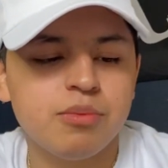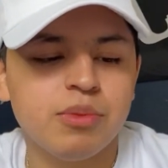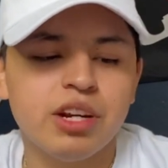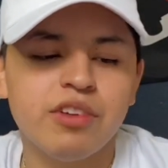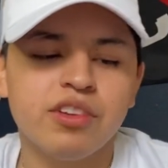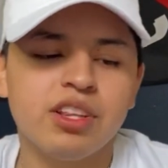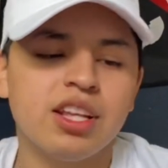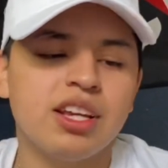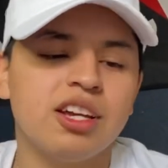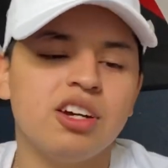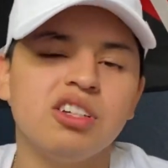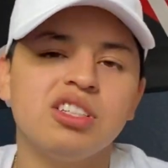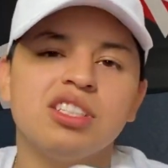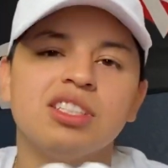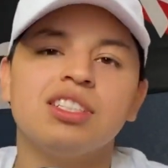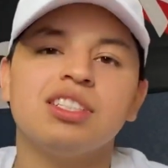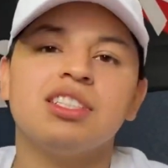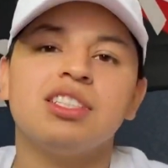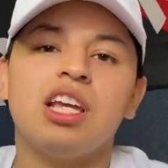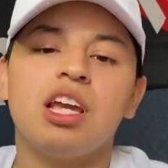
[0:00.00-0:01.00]
But everything else is
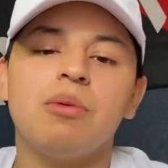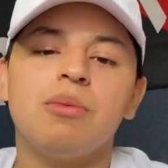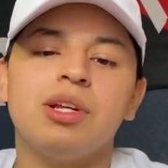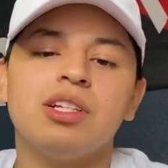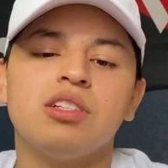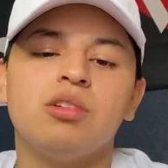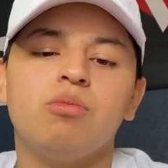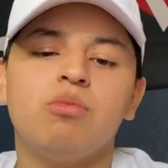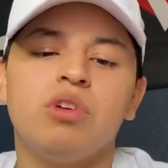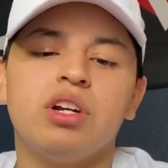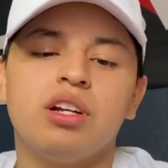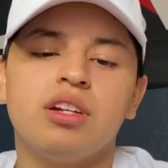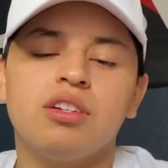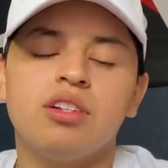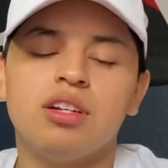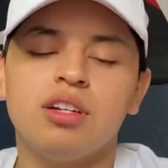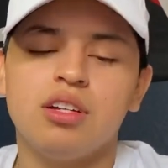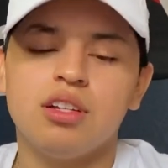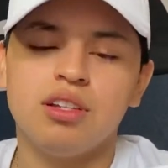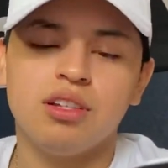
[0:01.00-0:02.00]
the same as the bred
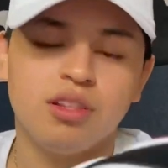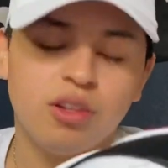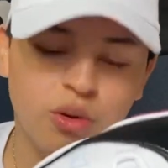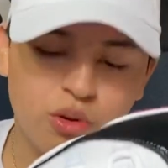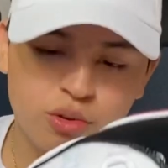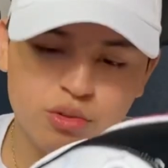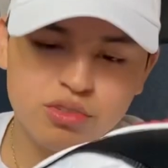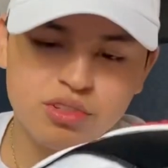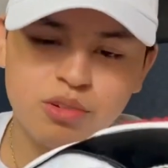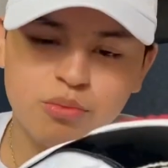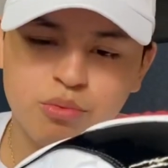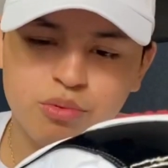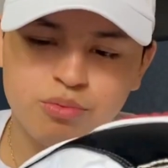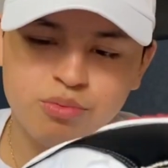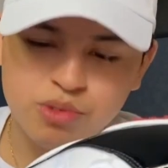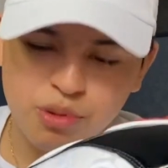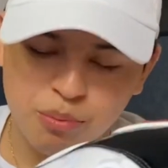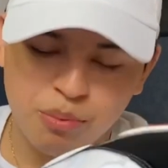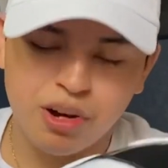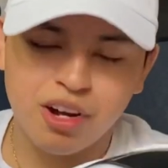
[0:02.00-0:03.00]
low, the,
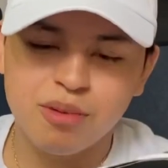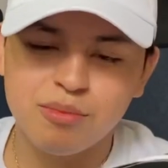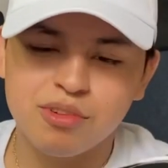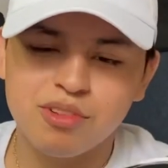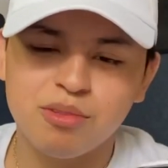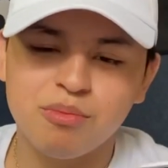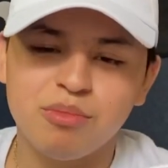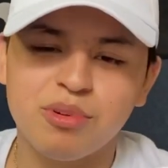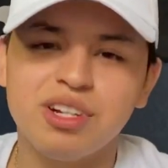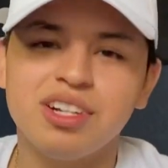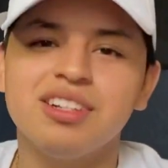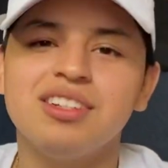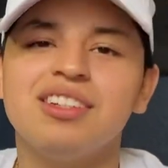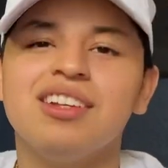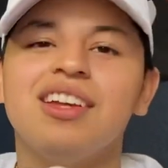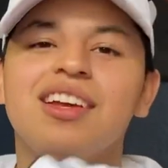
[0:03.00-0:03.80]
the bottom of the bred.